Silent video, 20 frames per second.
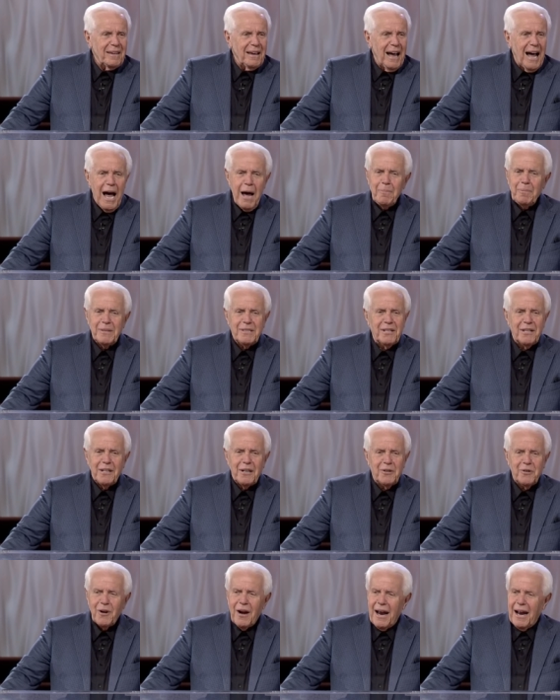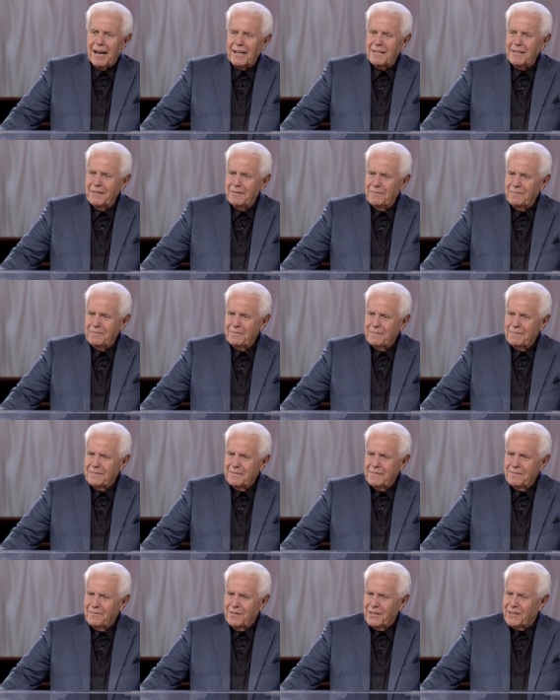opposite attract
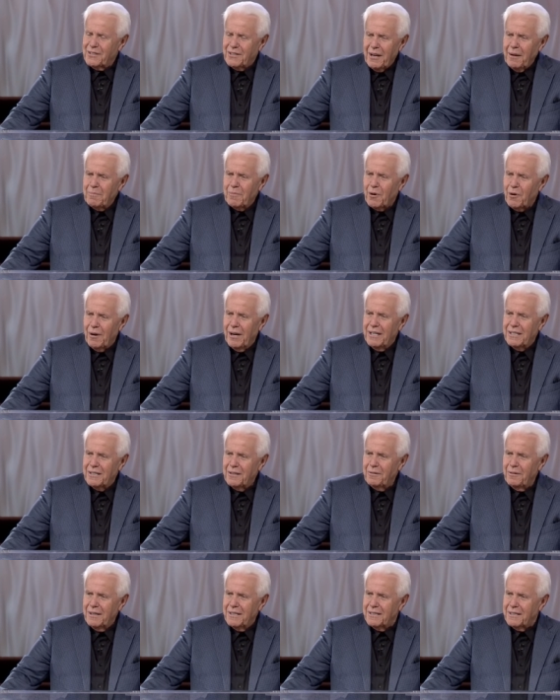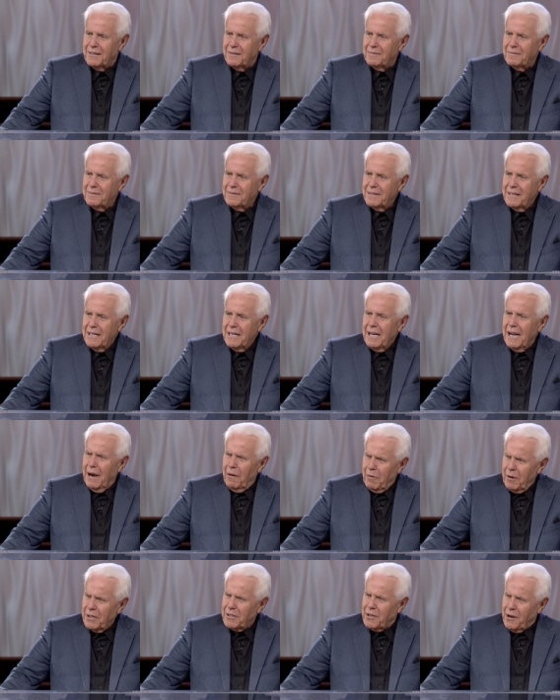for some crazy reason. I
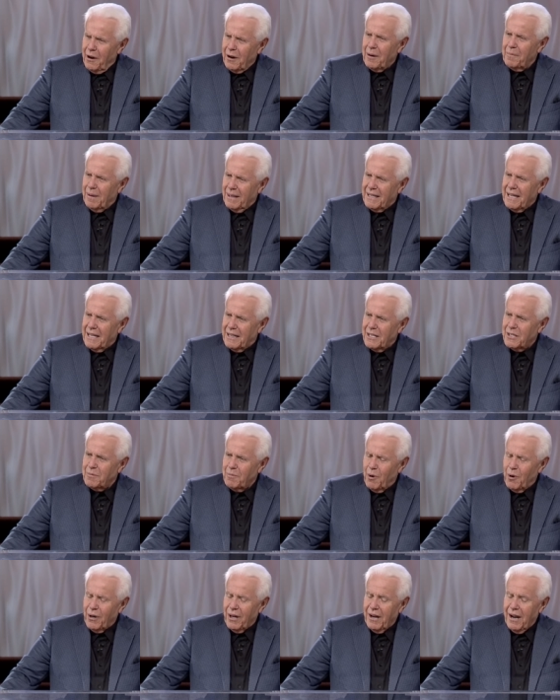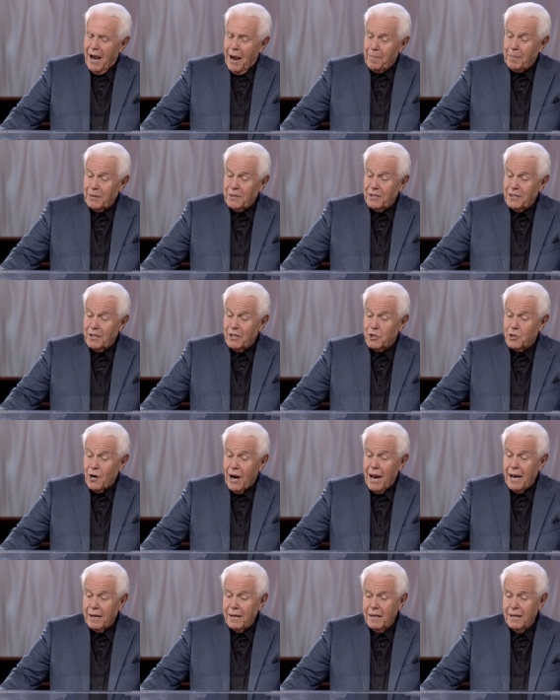want to talk about that this morning. Opposite
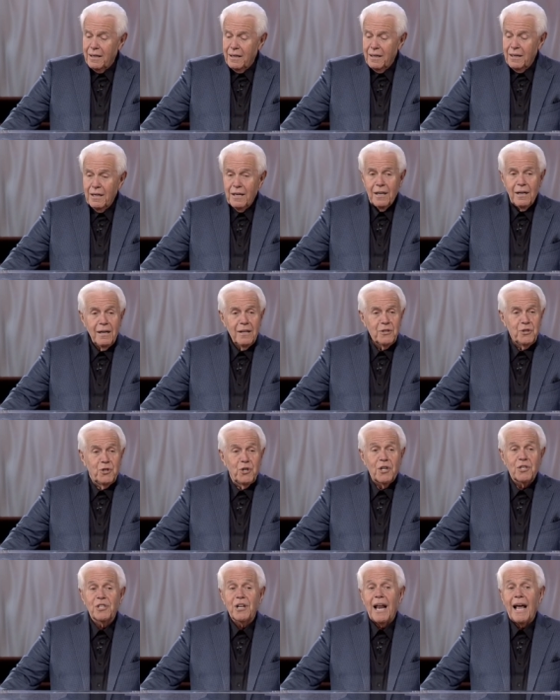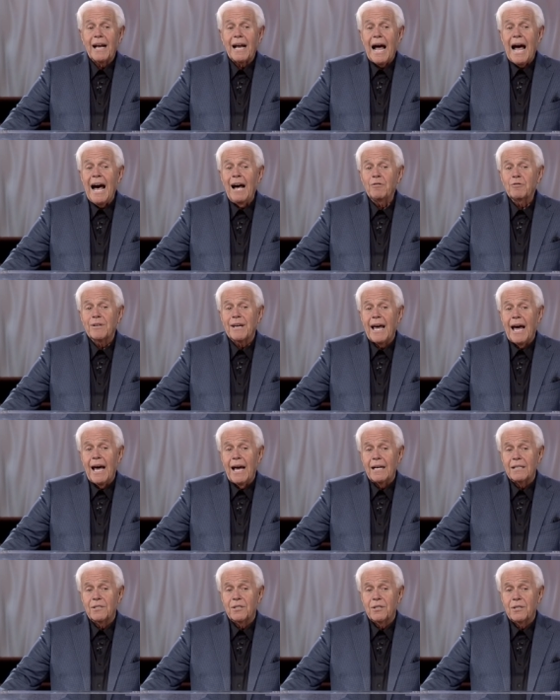attract, just like
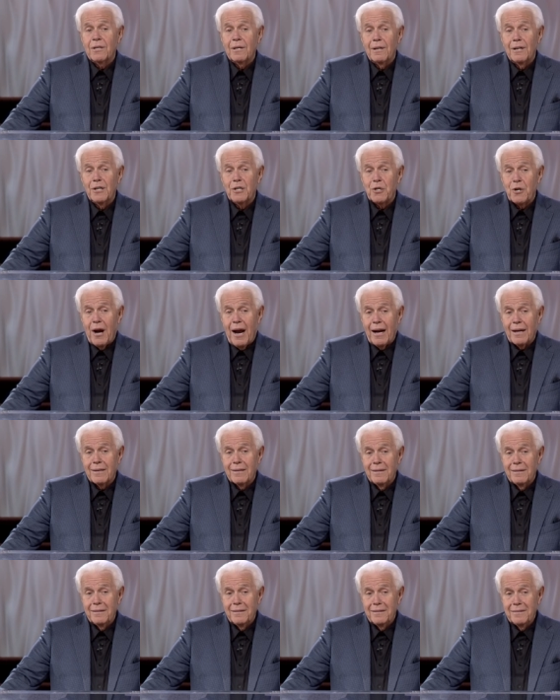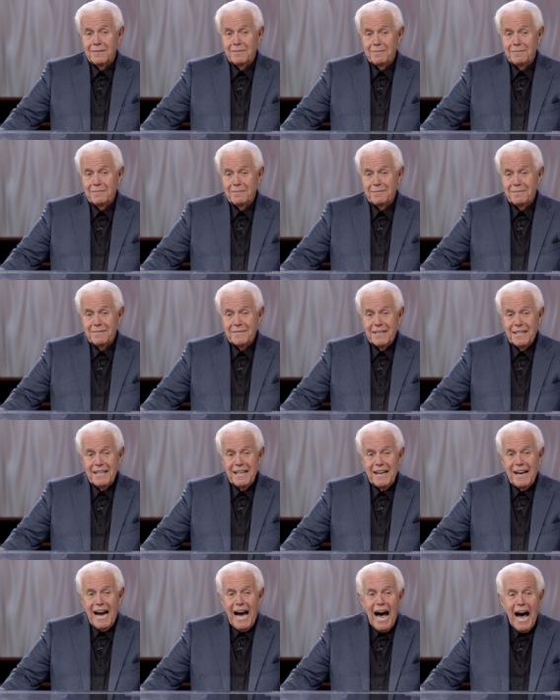outcast attract.
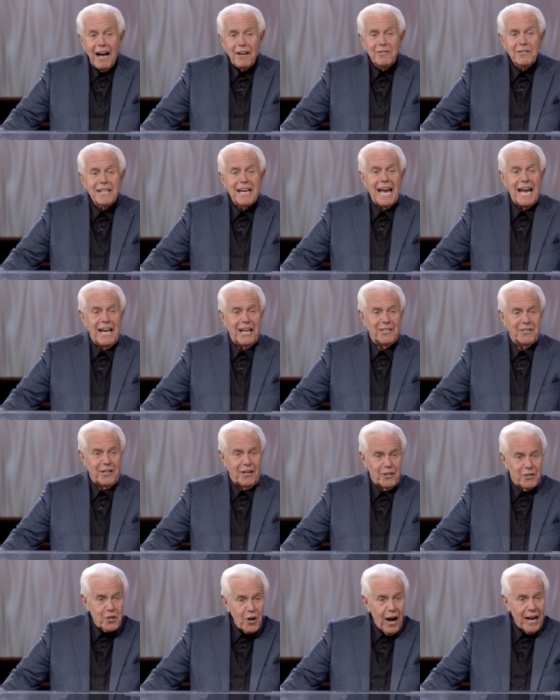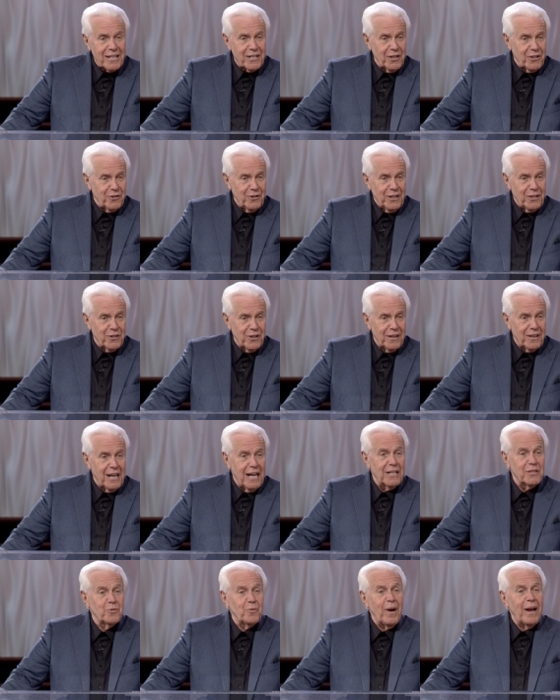Outcasts are attracted to each other,
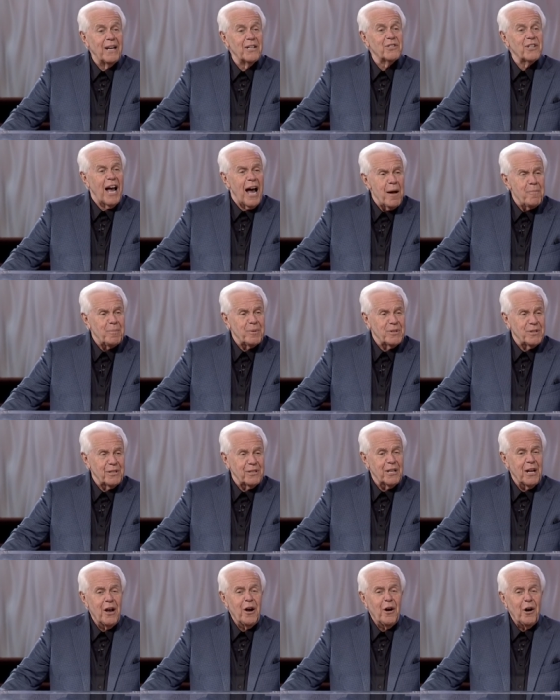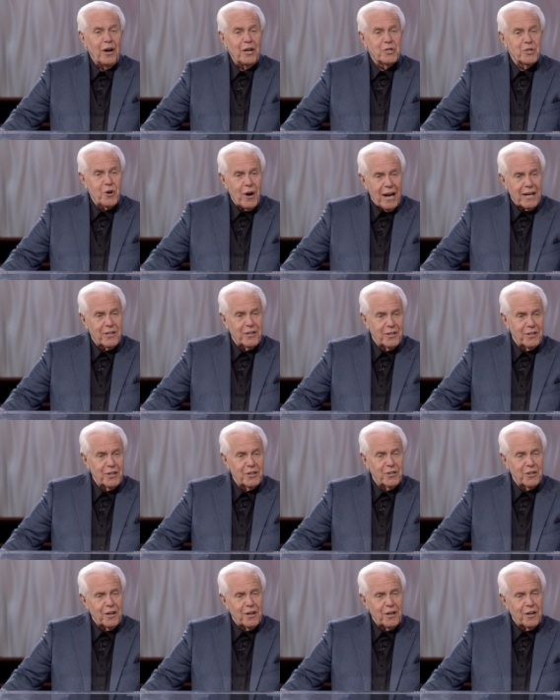as well as opposites are attracted to each